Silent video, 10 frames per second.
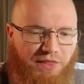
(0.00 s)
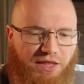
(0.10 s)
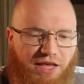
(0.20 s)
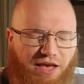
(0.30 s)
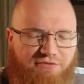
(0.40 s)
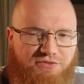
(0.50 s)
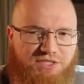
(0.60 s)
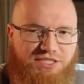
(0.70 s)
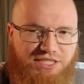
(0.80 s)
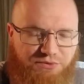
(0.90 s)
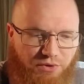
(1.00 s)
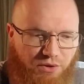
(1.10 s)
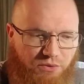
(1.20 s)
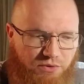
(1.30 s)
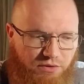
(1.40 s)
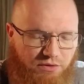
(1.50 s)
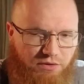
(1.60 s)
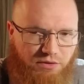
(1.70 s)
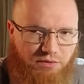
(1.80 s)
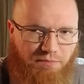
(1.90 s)
have 0
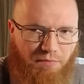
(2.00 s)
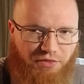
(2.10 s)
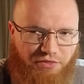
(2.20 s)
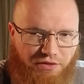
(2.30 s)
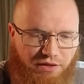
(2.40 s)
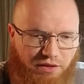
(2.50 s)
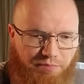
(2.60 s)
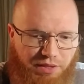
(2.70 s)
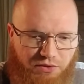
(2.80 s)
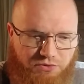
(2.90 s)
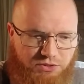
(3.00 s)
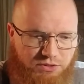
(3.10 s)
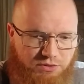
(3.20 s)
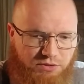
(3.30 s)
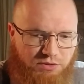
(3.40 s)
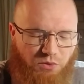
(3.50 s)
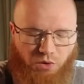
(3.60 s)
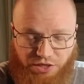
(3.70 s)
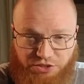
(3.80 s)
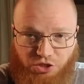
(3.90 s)
monthly bills, or
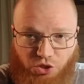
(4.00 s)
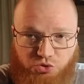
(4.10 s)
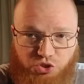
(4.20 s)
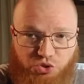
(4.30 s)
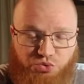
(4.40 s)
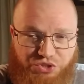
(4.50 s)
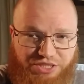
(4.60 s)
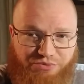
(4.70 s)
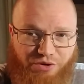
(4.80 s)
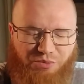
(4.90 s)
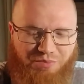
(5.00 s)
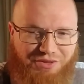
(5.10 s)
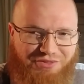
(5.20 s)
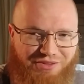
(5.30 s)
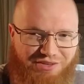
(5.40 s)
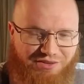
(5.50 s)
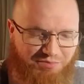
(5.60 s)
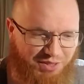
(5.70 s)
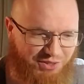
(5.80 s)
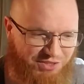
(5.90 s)
as close to 0 monthly
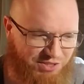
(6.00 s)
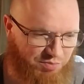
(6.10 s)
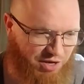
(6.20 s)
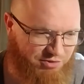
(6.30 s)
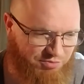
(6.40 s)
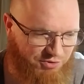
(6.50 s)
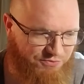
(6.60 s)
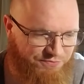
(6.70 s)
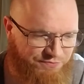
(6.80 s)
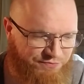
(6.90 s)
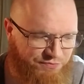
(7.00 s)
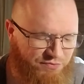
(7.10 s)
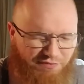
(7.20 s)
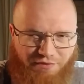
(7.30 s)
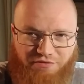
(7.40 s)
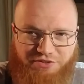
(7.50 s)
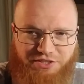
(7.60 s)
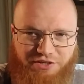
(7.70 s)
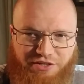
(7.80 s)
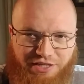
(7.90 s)
bills as possible. Obviously,
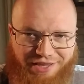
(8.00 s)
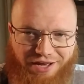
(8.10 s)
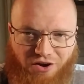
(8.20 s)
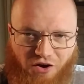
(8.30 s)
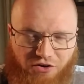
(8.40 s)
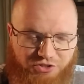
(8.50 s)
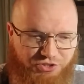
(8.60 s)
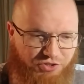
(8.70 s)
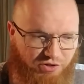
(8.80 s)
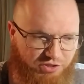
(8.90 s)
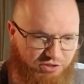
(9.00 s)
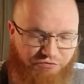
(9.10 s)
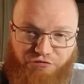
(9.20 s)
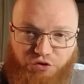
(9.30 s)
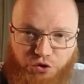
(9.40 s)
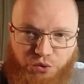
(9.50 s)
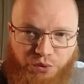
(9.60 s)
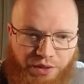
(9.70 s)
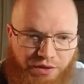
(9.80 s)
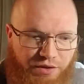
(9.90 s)
you're going to need like car insurance and
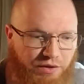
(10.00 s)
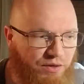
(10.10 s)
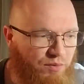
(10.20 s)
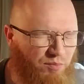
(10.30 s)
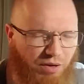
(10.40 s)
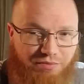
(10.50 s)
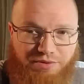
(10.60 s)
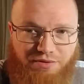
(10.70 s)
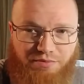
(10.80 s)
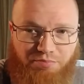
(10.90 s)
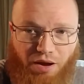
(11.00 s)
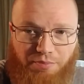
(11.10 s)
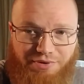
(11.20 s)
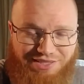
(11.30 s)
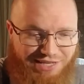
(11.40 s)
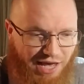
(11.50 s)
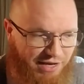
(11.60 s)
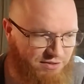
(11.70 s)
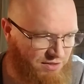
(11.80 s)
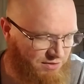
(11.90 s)
food, property
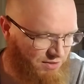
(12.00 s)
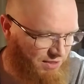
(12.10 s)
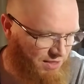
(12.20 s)
tax, things like